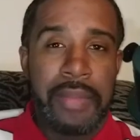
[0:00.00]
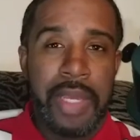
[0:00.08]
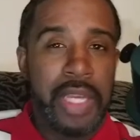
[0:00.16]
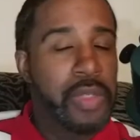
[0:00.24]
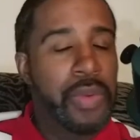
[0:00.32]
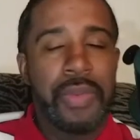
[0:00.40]

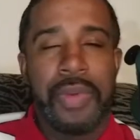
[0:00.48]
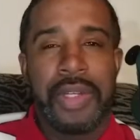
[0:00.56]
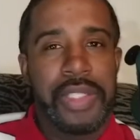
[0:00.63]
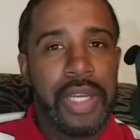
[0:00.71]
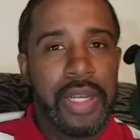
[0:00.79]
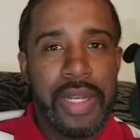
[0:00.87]
Because we weren't
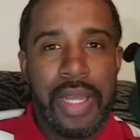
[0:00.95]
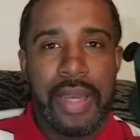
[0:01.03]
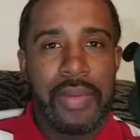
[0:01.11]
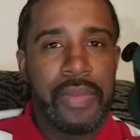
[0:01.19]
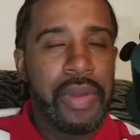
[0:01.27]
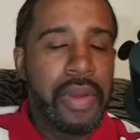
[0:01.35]
taught that.
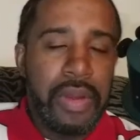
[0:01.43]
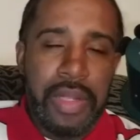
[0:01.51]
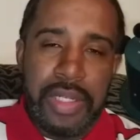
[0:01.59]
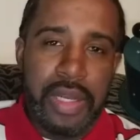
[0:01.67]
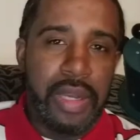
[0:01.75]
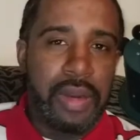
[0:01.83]
We were only
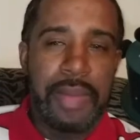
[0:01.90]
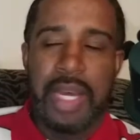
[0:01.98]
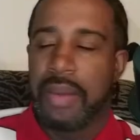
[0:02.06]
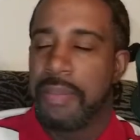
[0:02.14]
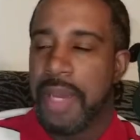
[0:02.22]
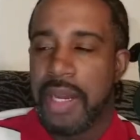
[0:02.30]
taught about
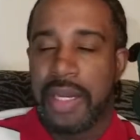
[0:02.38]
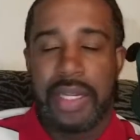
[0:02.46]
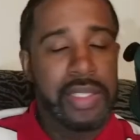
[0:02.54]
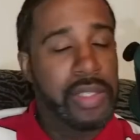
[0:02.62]
America.